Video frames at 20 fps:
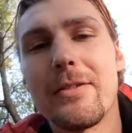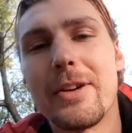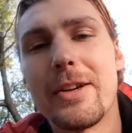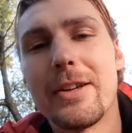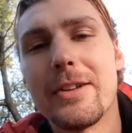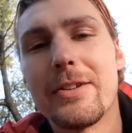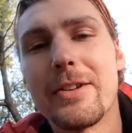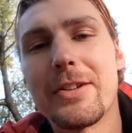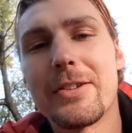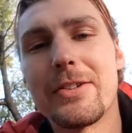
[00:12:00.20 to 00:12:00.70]
very
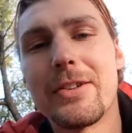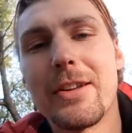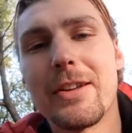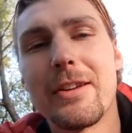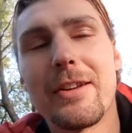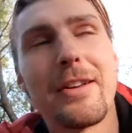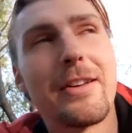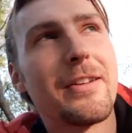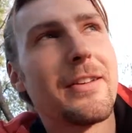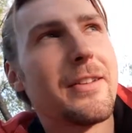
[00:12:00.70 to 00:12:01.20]
interesting
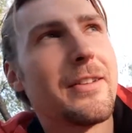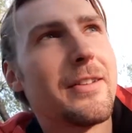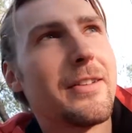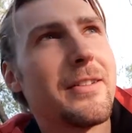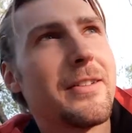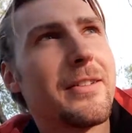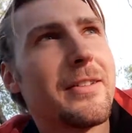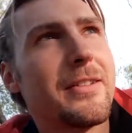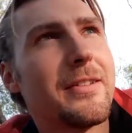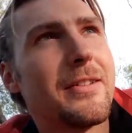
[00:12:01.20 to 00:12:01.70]

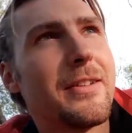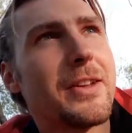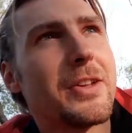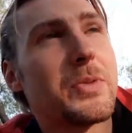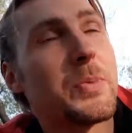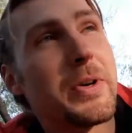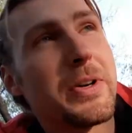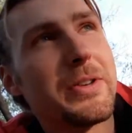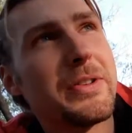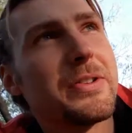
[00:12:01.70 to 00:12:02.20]
uh,
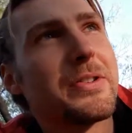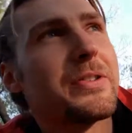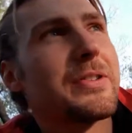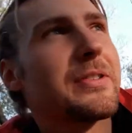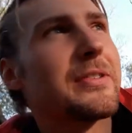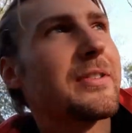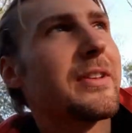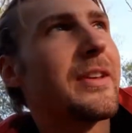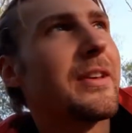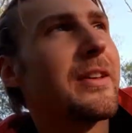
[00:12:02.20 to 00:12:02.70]
experience.
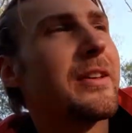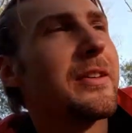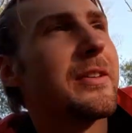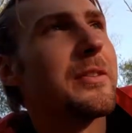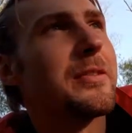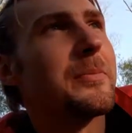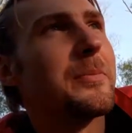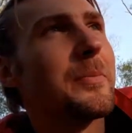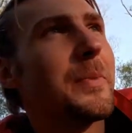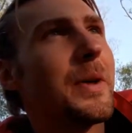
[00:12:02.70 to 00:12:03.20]
Uh,
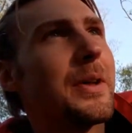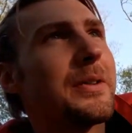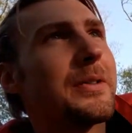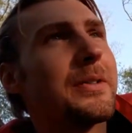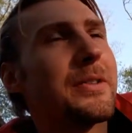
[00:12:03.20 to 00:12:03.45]
but